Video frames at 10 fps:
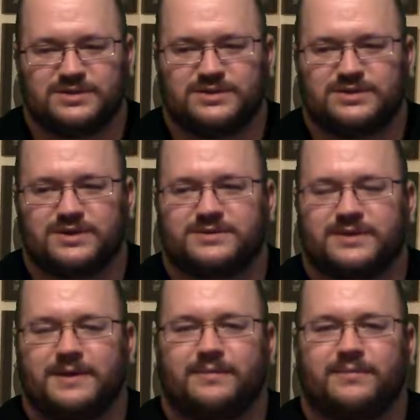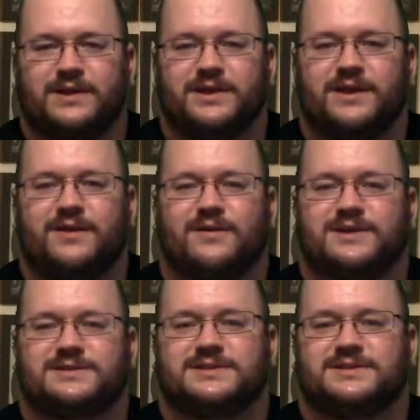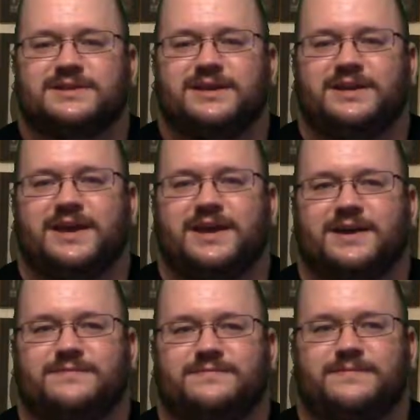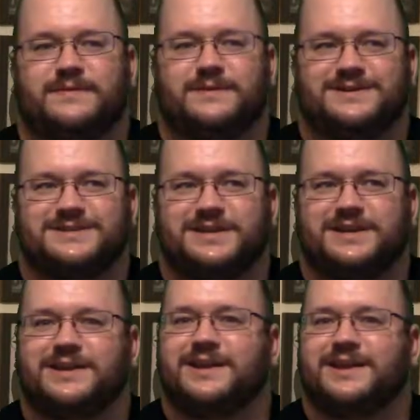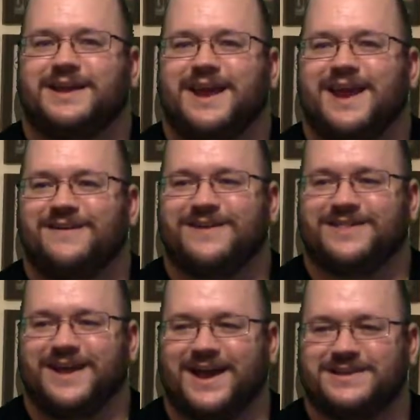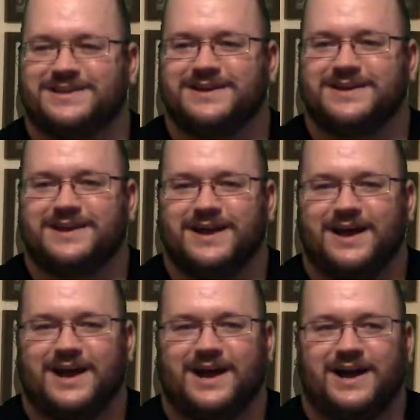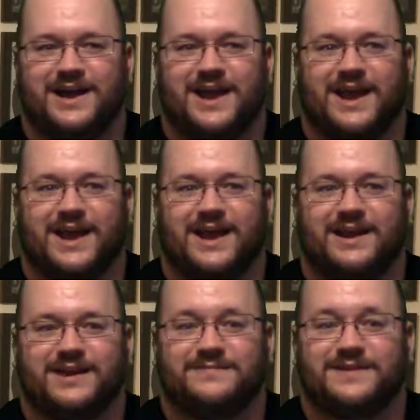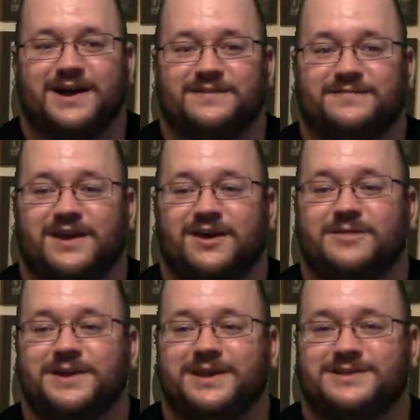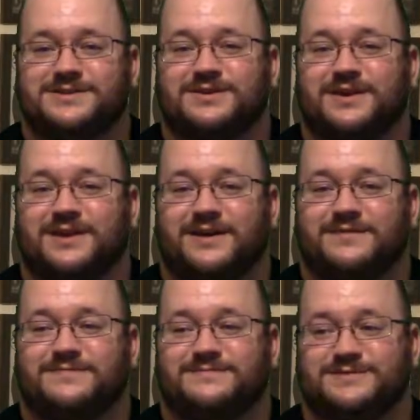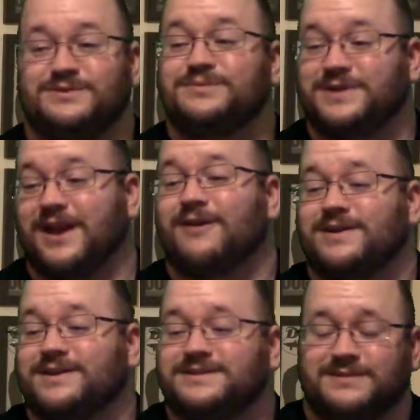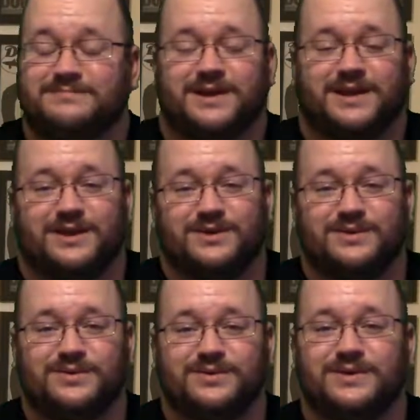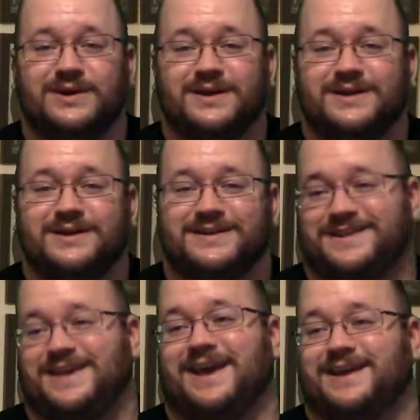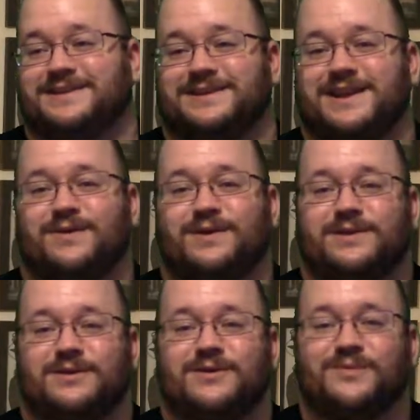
So it's going to be really curious to see if she can carry that. And if not, if Naomi is good enough to carry somebody who can't carry their own